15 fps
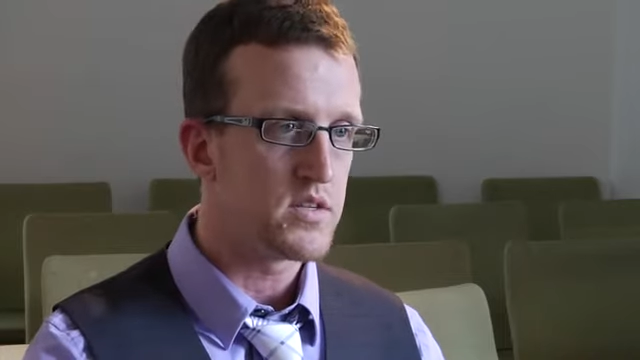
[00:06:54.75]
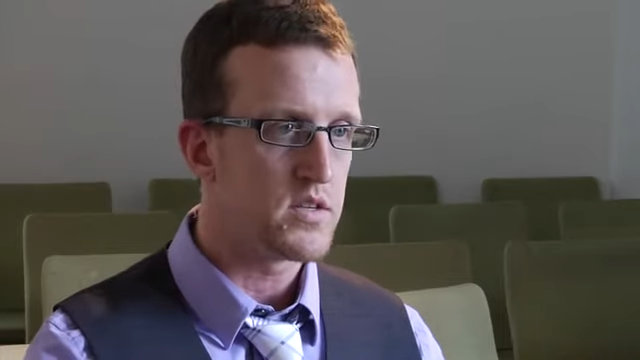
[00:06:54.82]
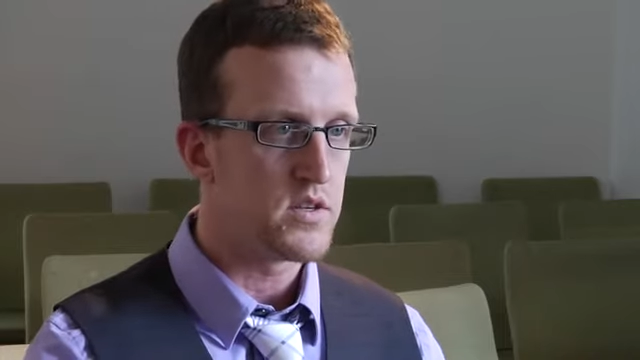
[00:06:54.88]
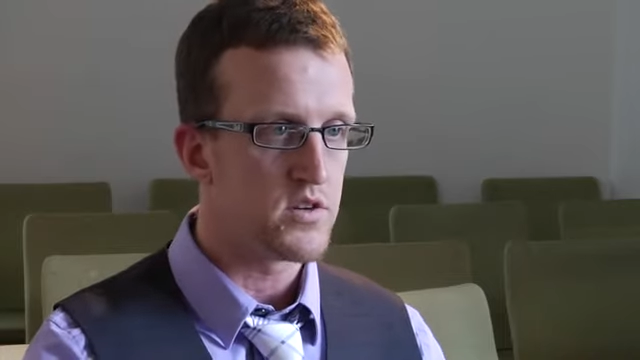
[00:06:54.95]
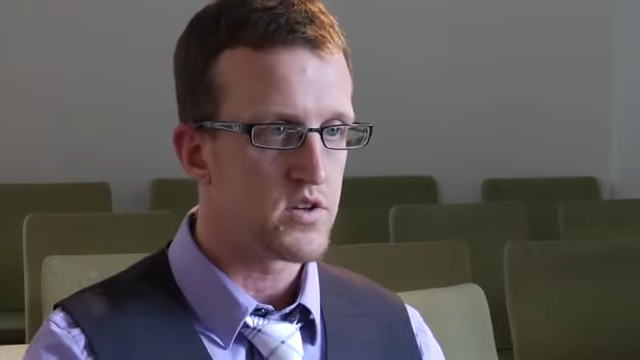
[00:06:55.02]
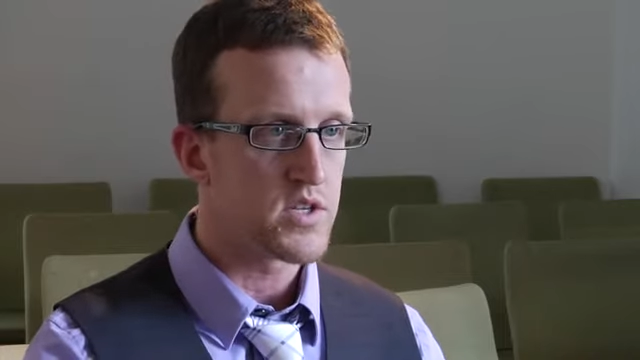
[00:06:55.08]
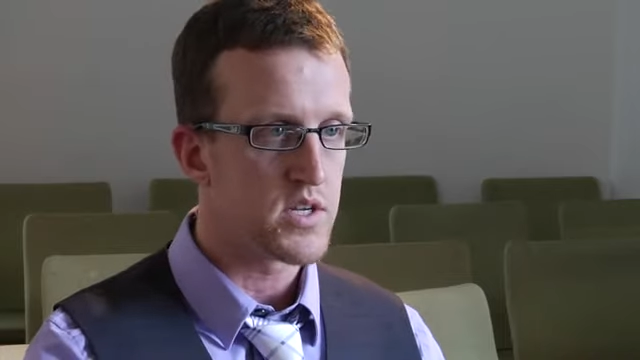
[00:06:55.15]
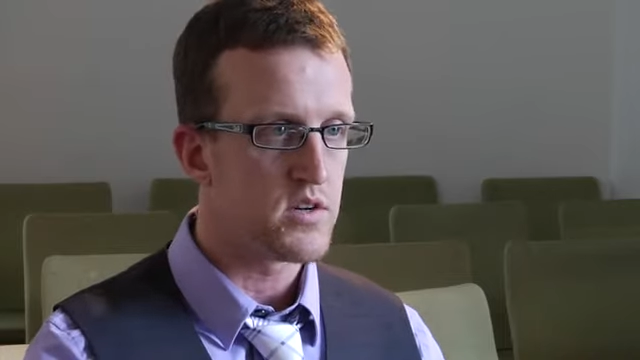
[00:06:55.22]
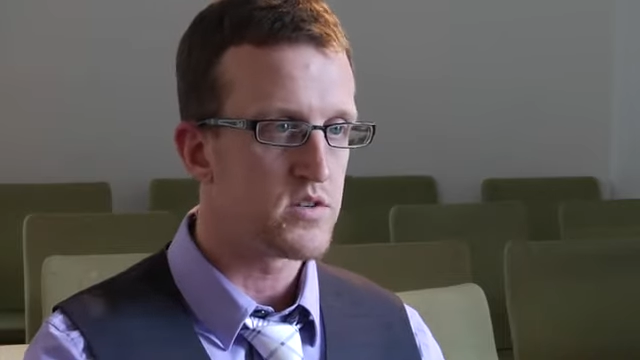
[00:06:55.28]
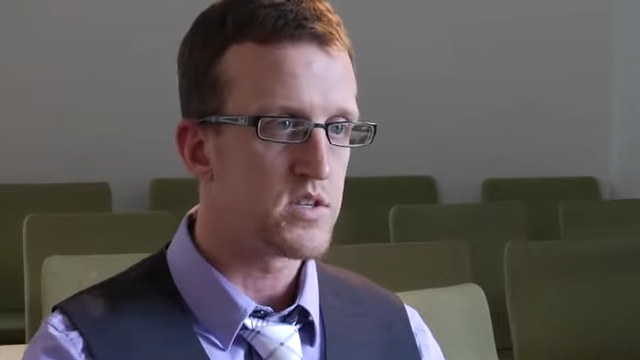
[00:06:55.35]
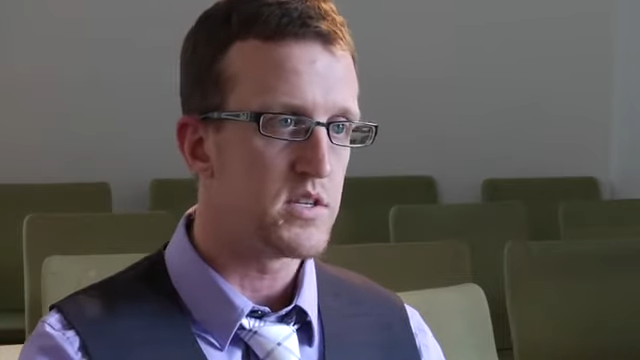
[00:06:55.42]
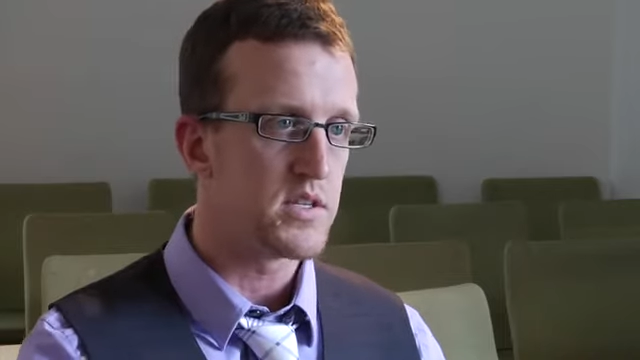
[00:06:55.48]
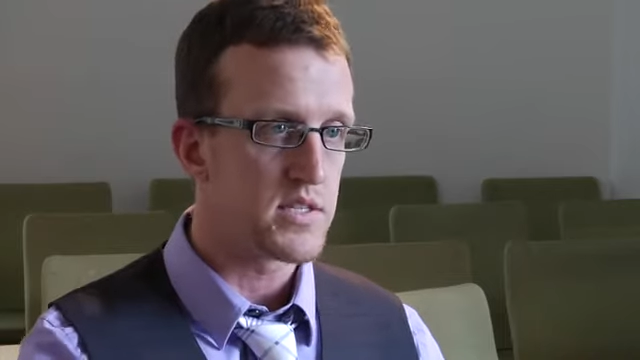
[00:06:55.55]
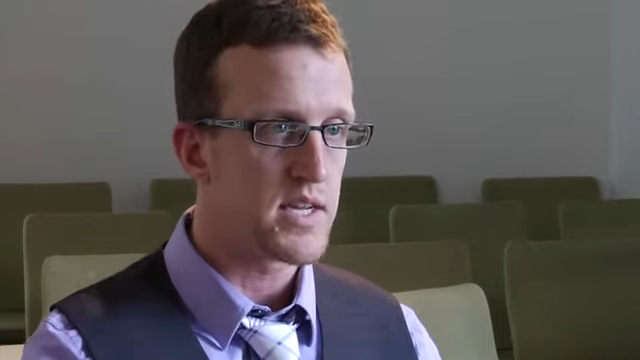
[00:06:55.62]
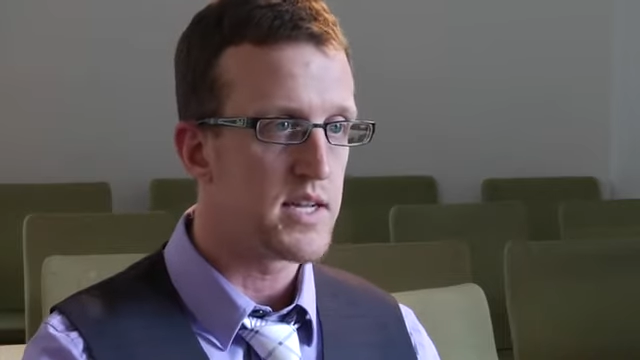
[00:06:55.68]
in your cells
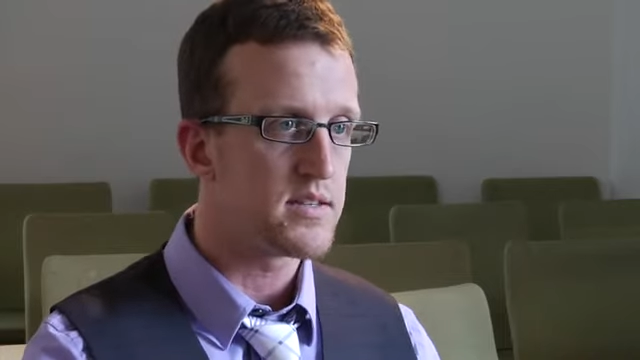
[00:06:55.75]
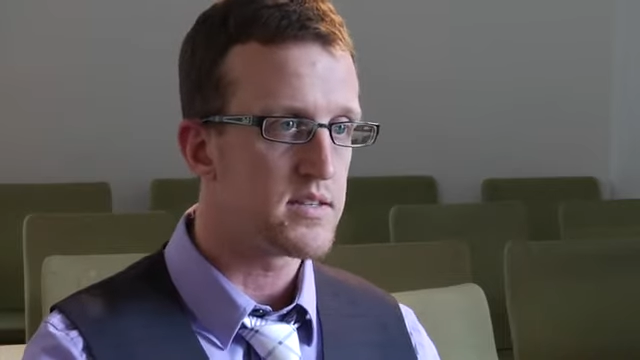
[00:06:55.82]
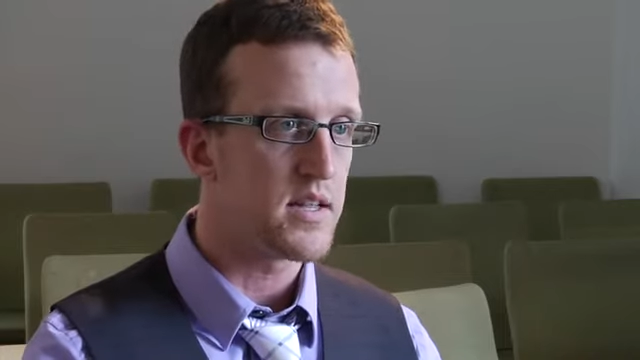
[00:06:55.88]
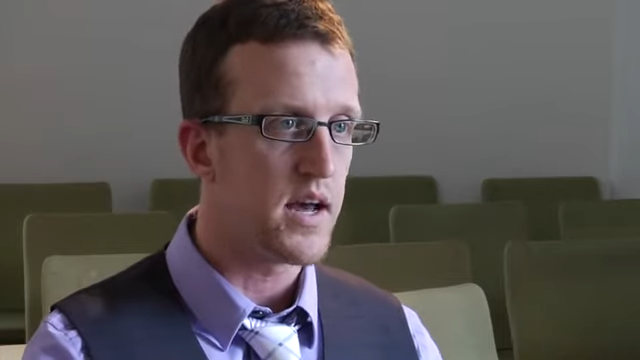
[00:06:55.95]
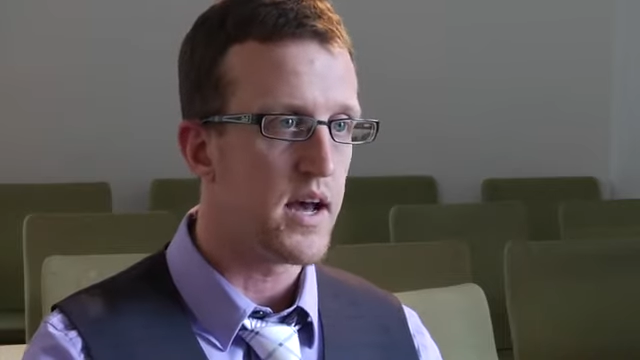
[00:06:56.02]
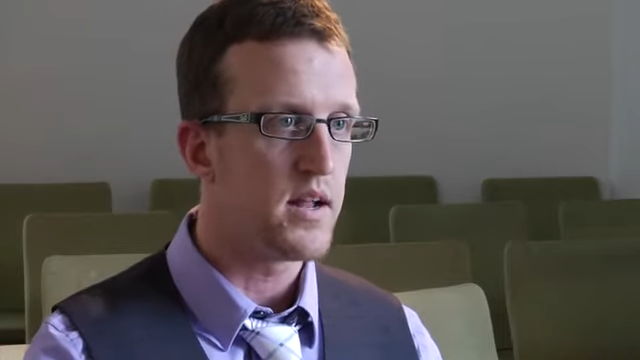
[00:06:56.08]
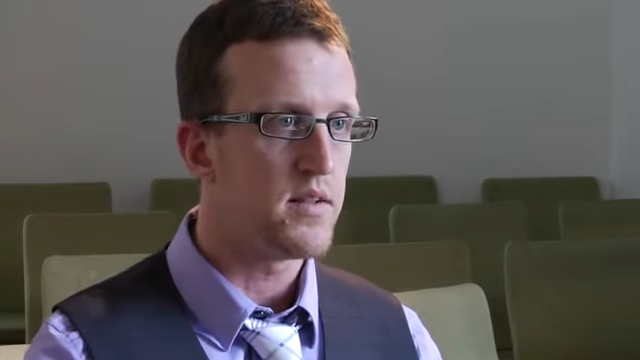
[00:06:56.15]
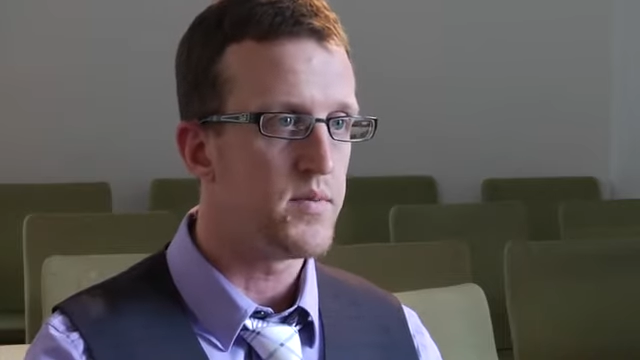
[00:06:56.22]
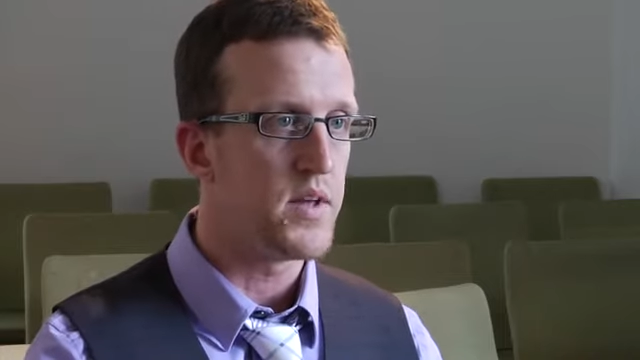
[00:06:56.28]
can sense that,